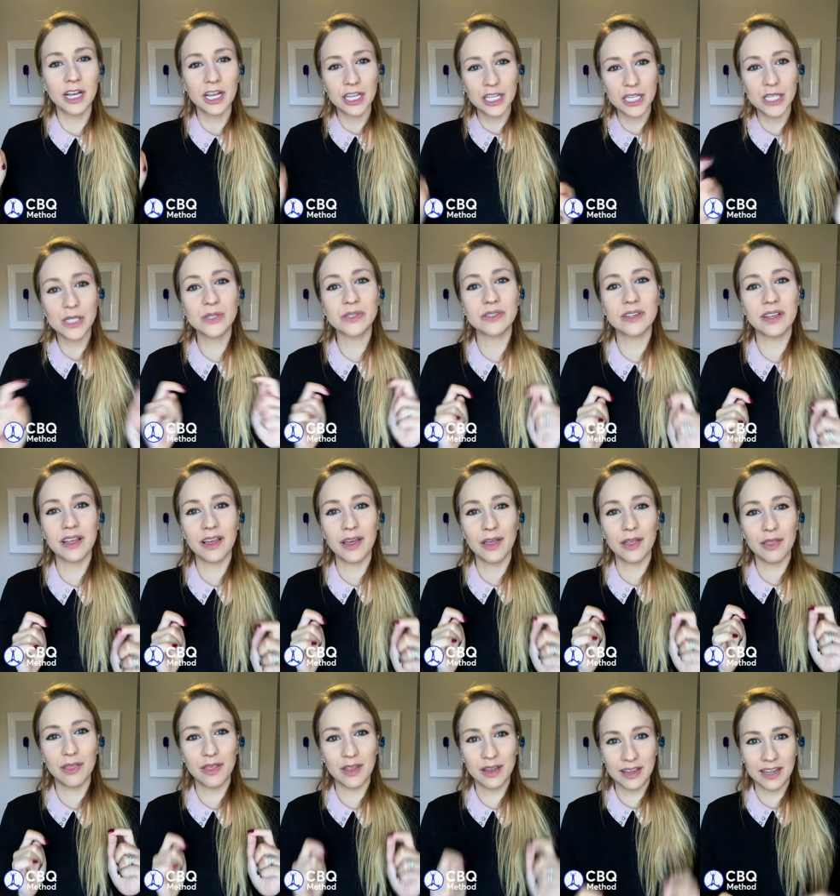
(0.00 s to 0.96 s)
using
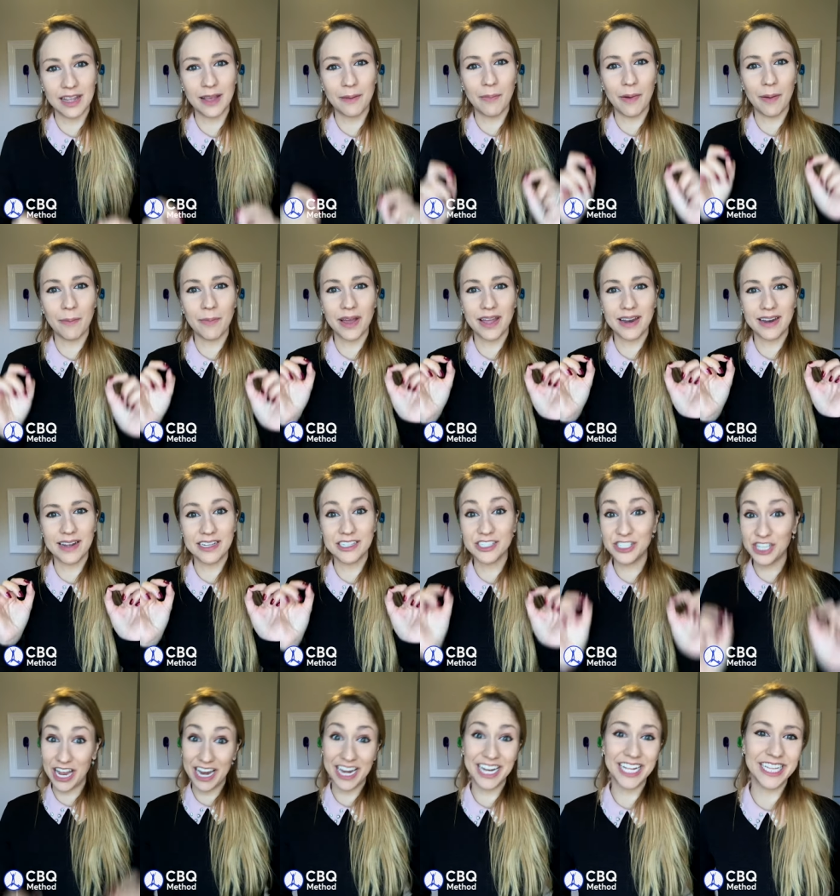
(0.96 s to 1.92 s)
the tip I'm gonna
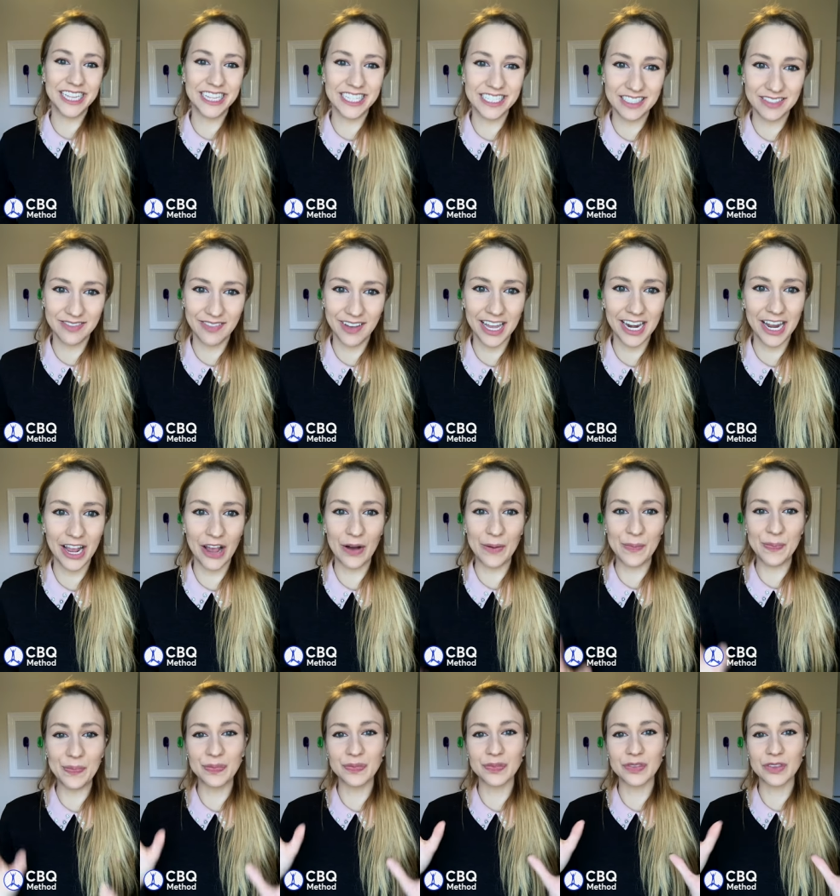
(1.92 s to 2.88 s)
share in this
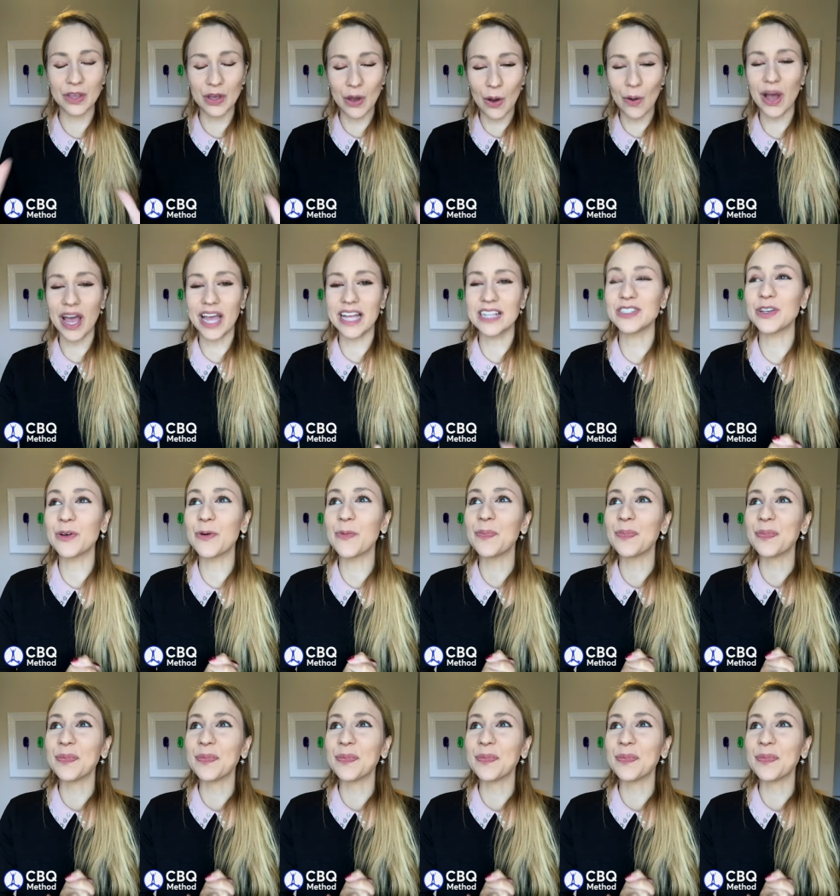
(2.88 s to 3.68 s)
video. Okay, so